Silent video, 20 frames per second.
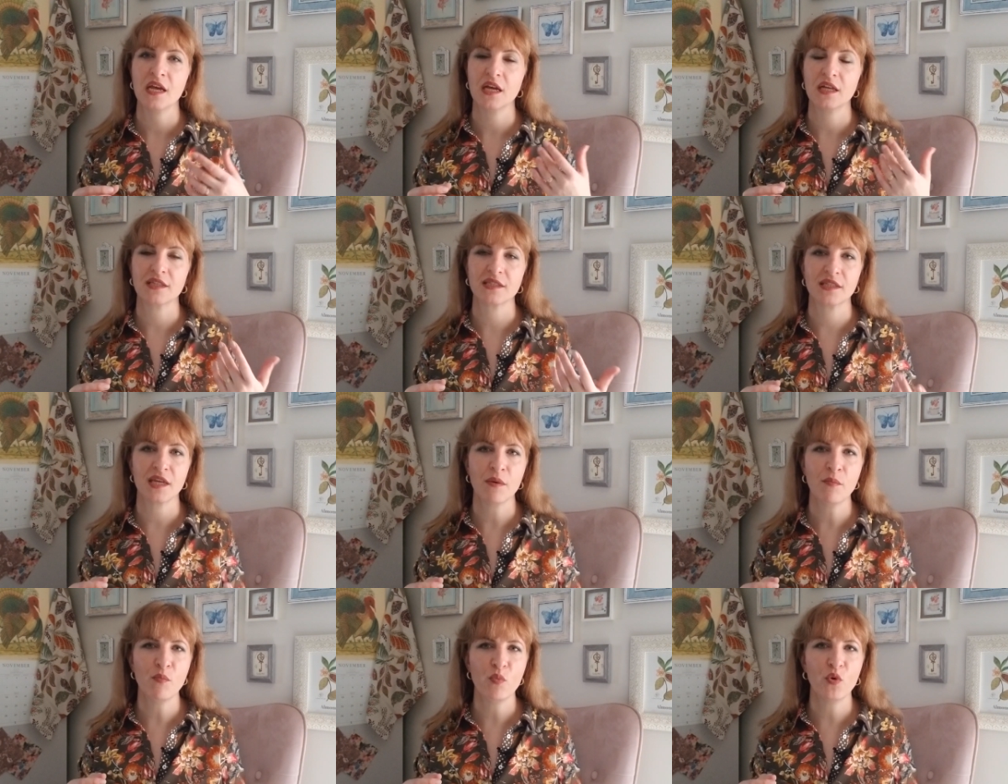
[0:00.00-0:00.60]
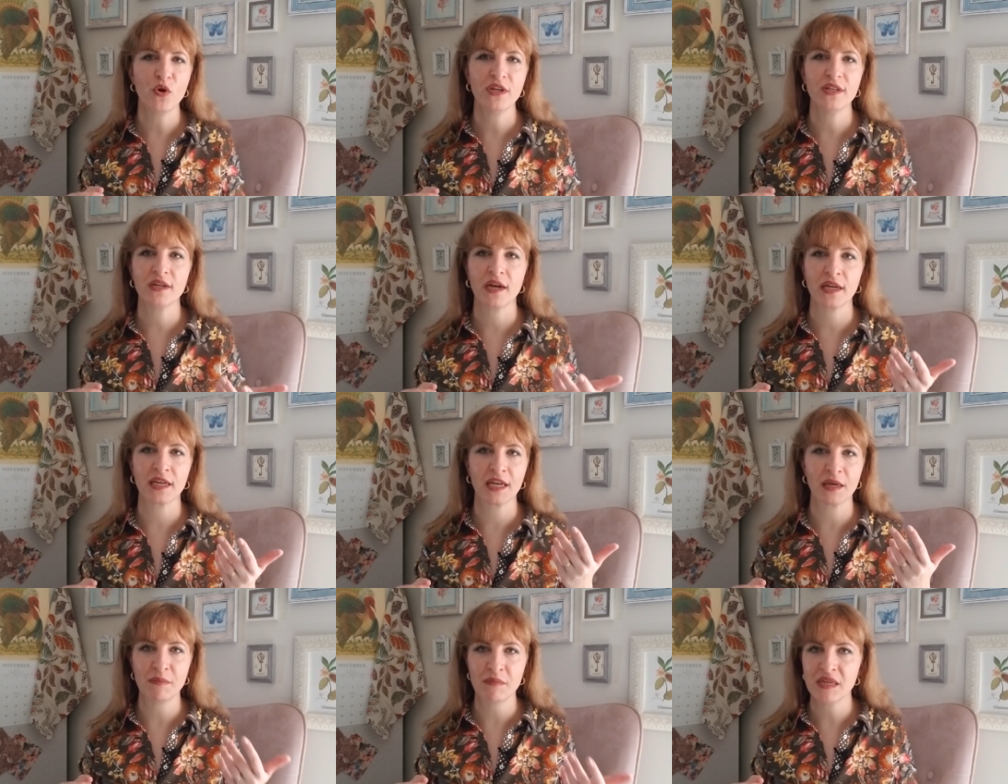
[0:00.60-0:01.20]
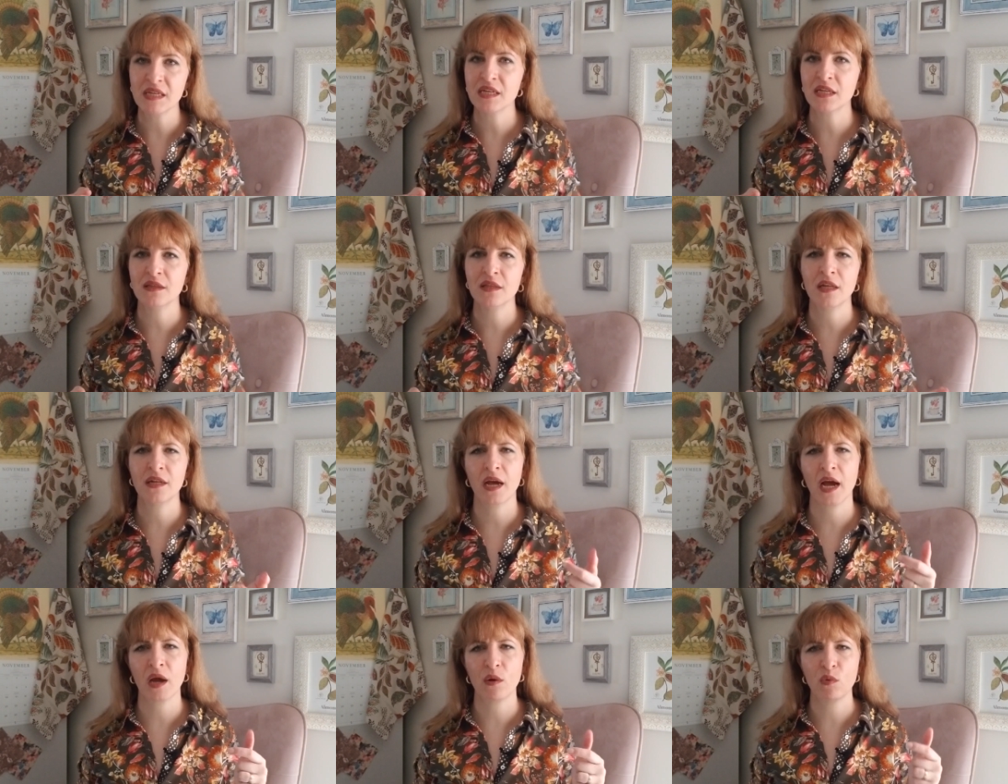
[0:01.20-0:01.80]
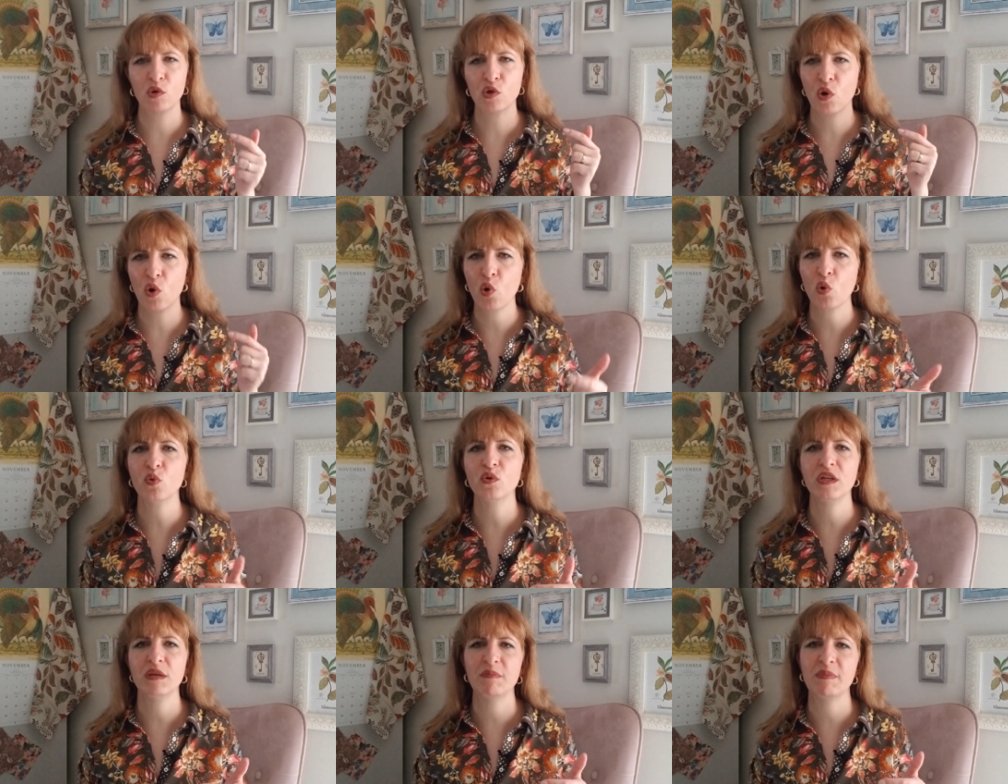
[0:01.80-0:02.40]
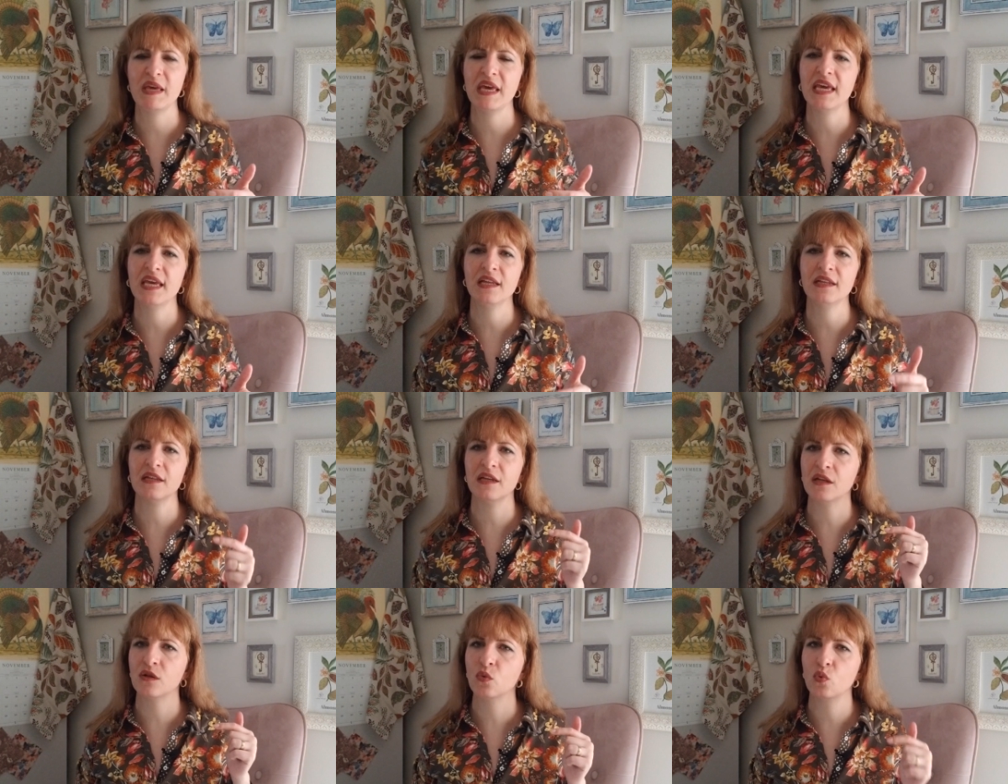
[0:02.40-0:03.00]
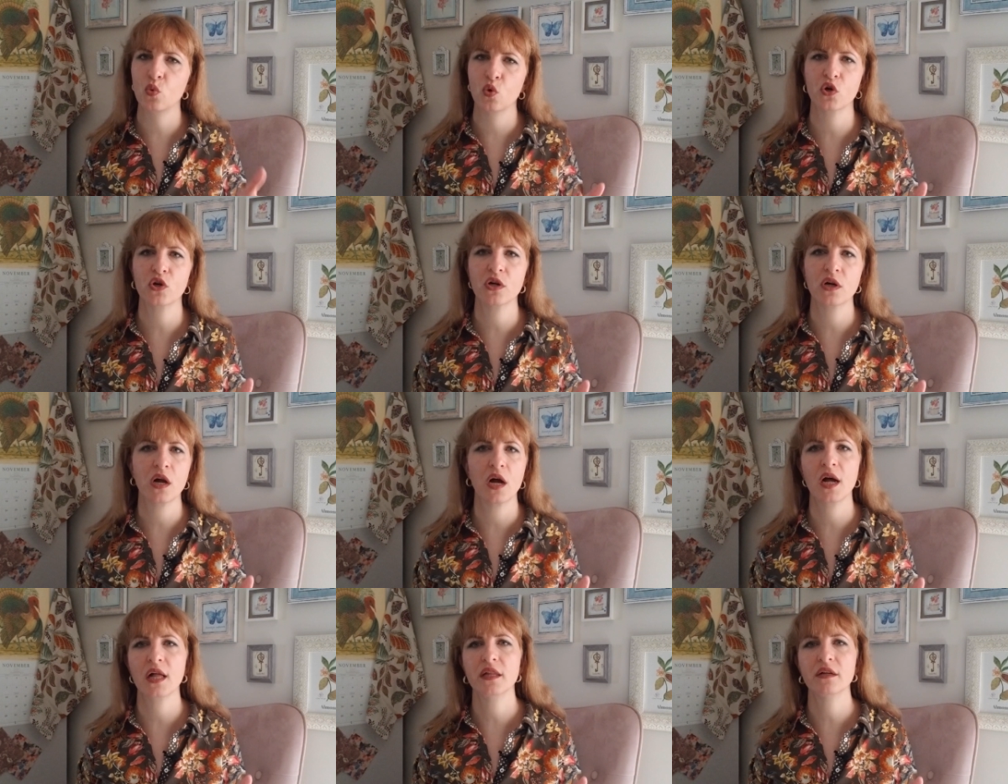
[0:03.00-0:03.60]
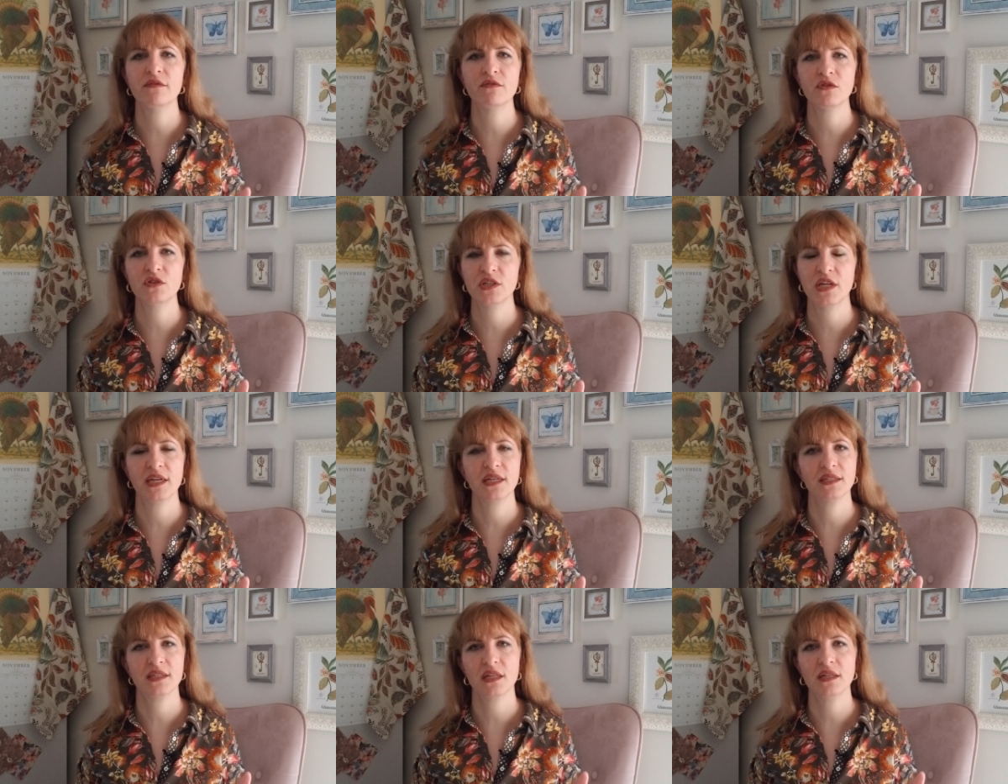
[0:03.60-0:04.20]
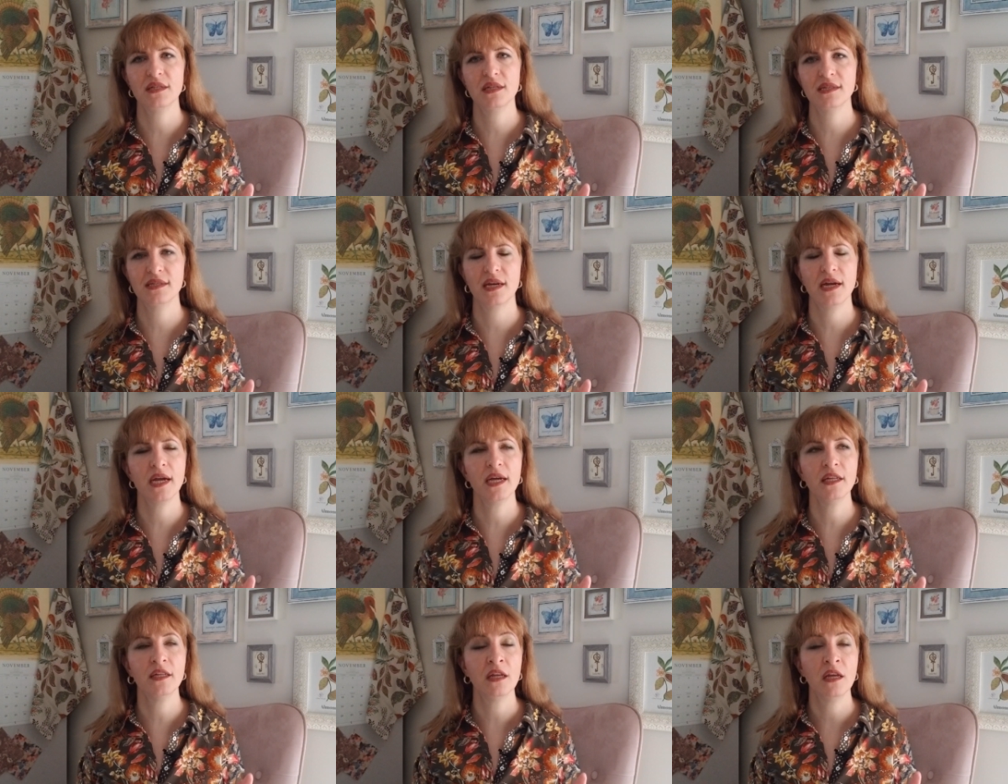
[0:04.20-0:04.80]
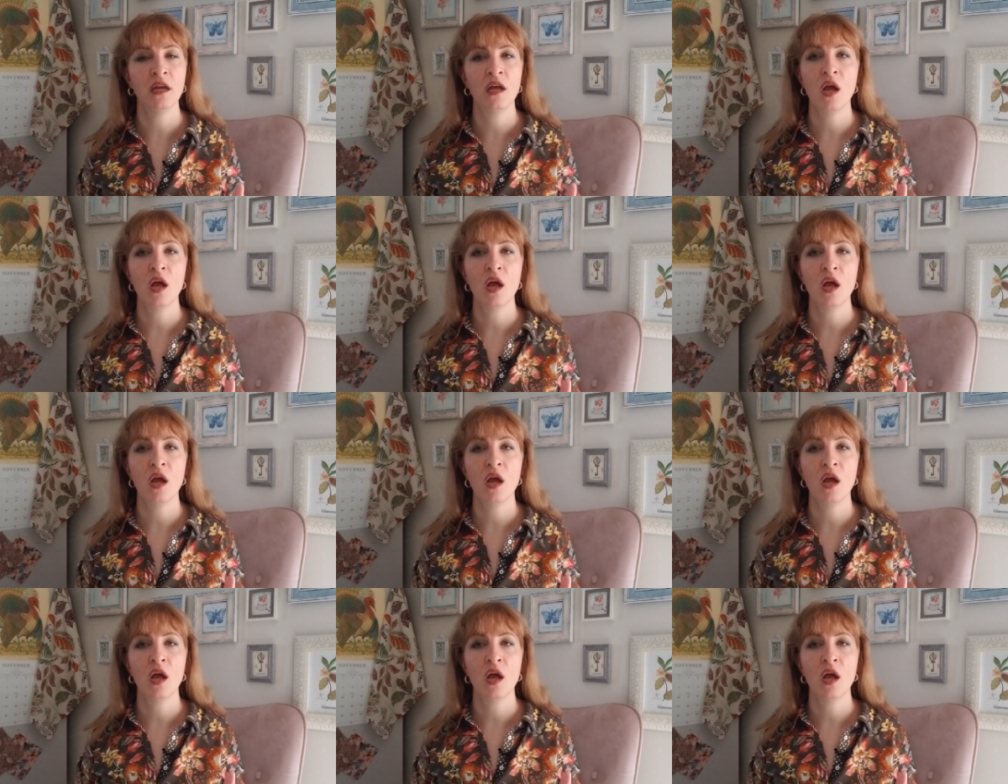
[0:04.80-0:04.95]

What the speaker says: At some point, I committed that I would only paint in watercolor for textile design,